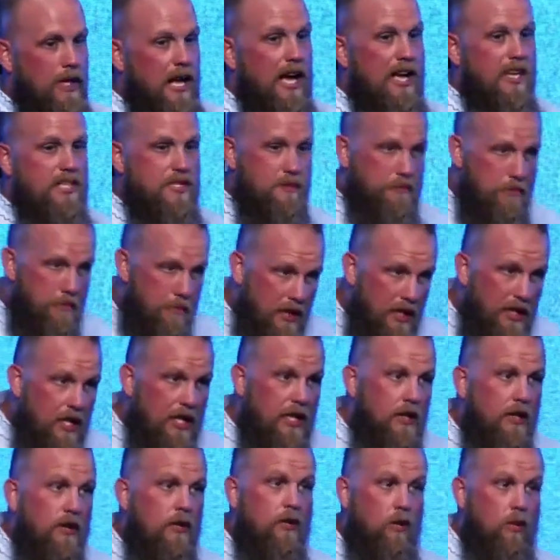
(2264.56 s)
As
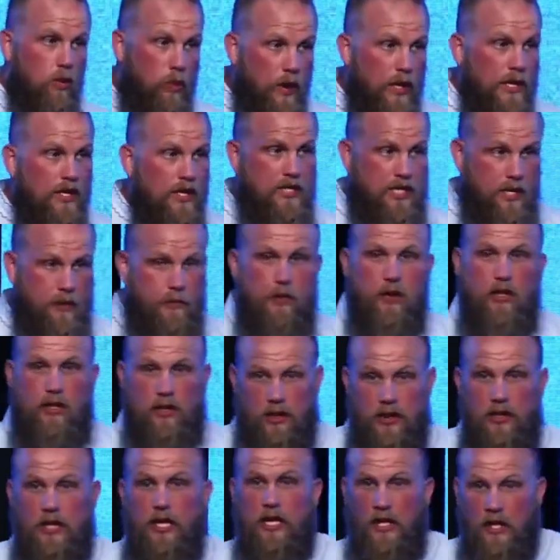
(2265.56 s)
men, we
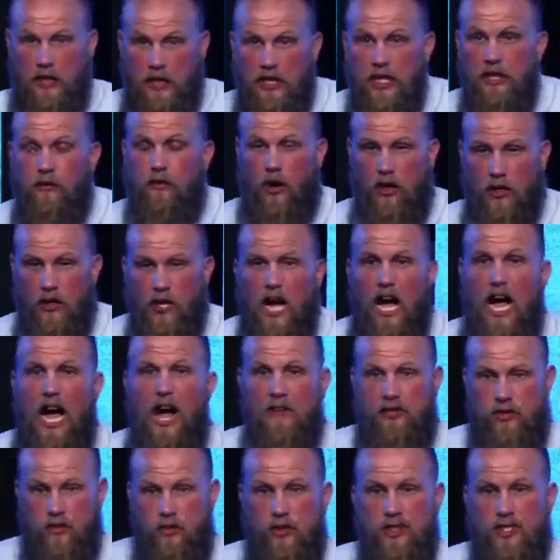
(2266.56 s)
typically live our
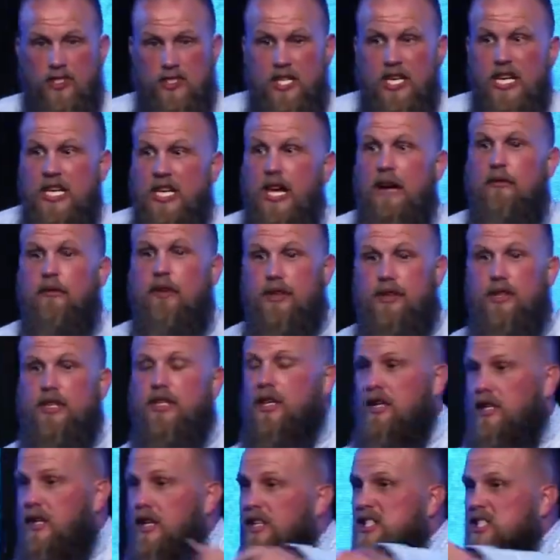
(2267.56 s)
lives with seeing
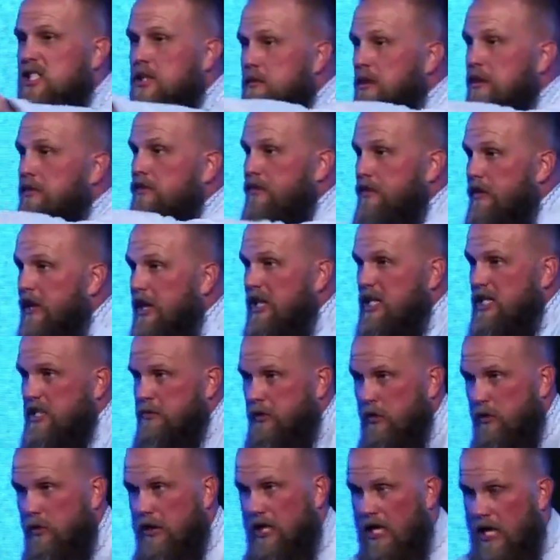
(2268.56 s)
everything that needs to be
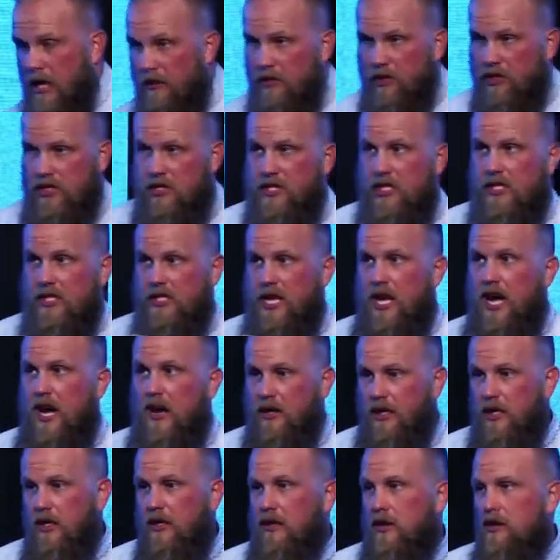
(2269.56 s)
fixed, but we never sit
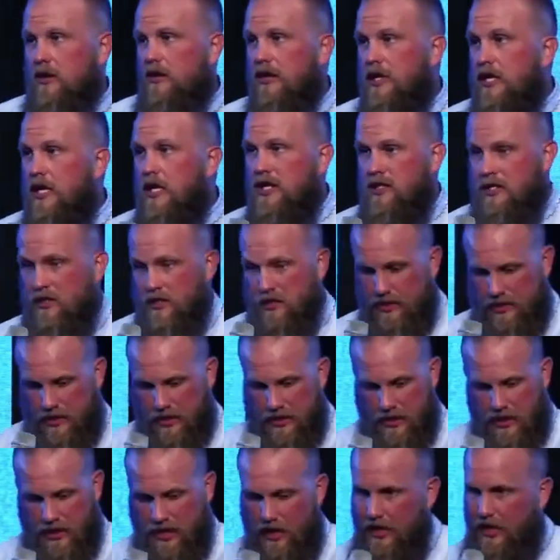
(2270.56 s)
down and get on our knees and
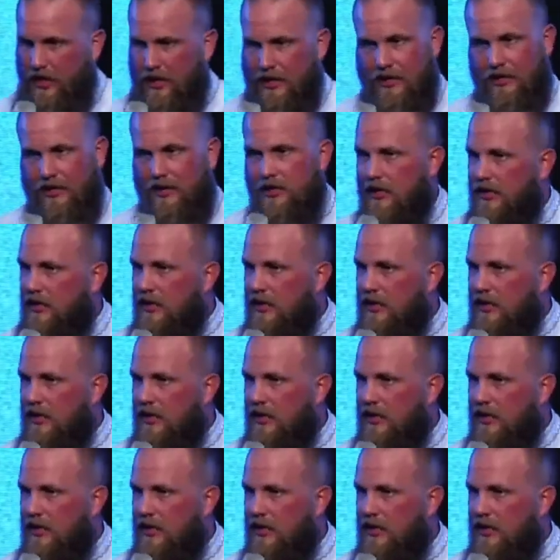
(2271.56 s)
say, God,